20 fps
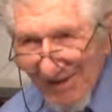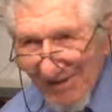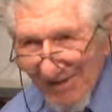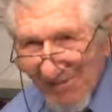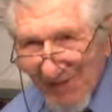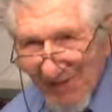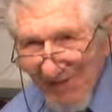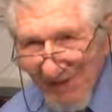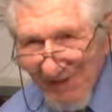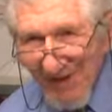
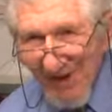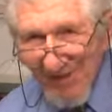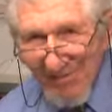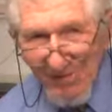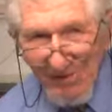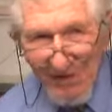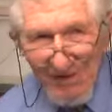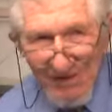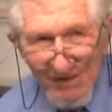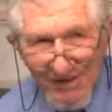
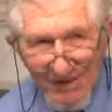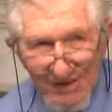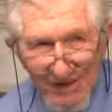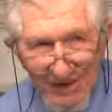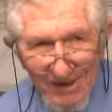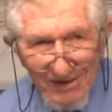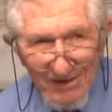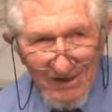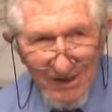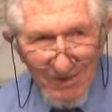refinement and
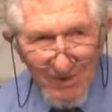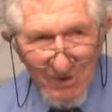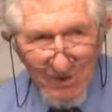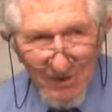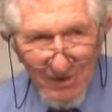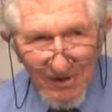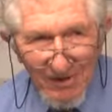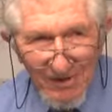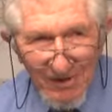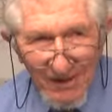
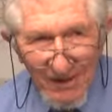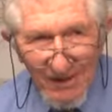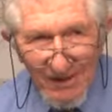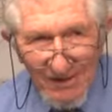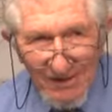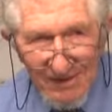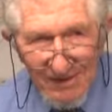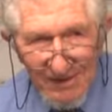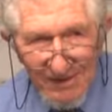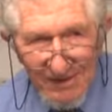conceptual
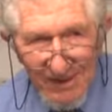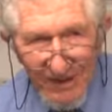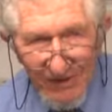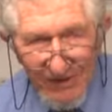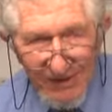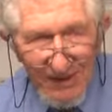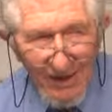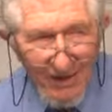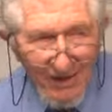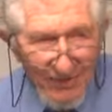advance is
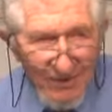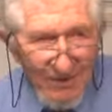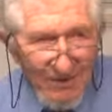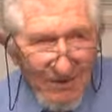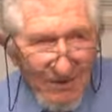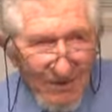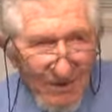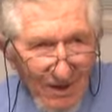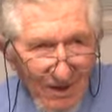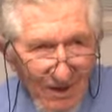nothing. If
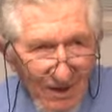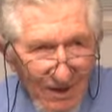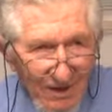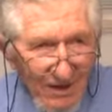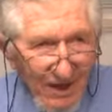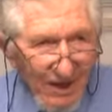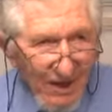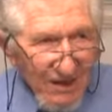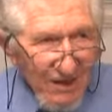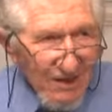you
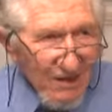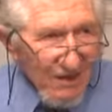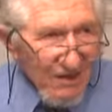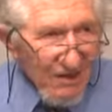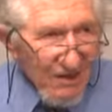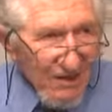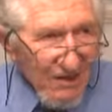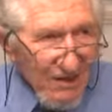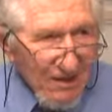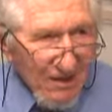take it
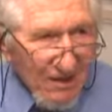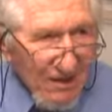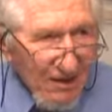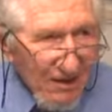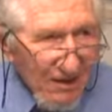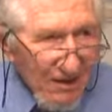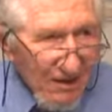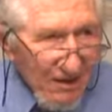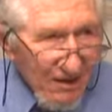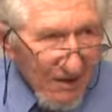seriously,
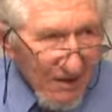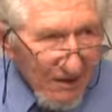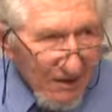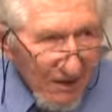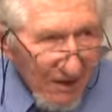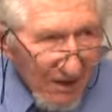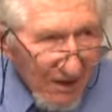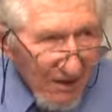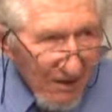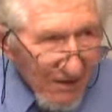
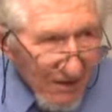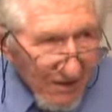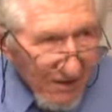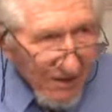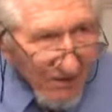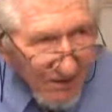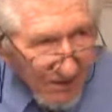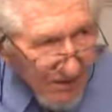then